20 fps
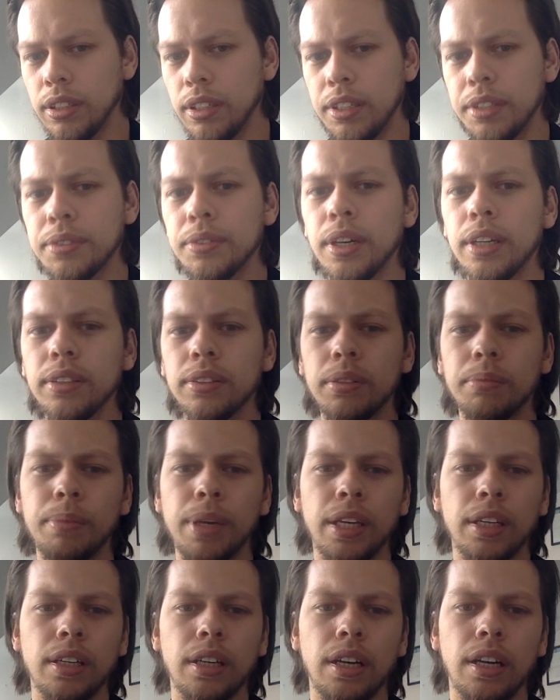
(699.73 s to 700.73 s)
He's trying to
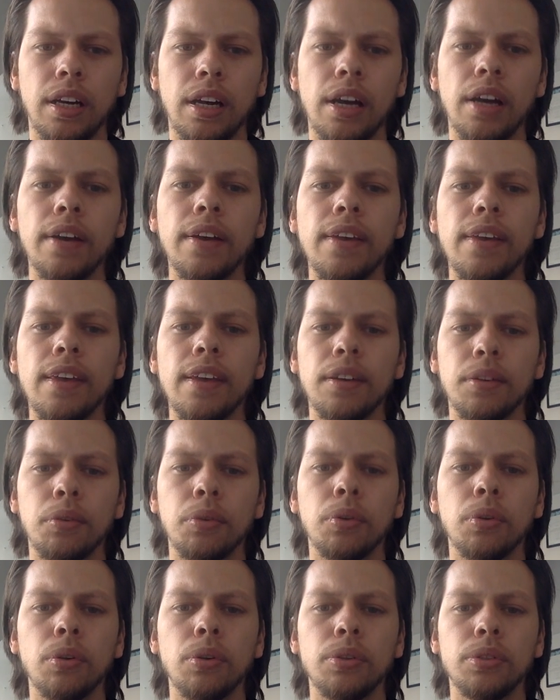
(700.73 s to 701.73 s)
make a
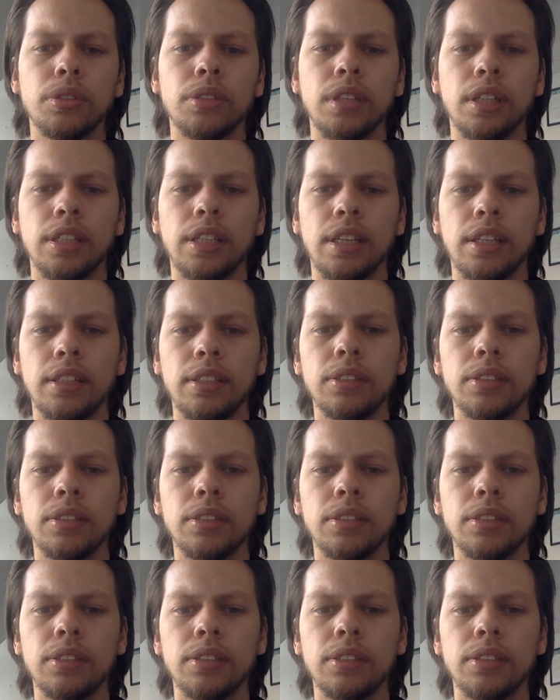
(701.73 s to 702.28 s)
conclusion again,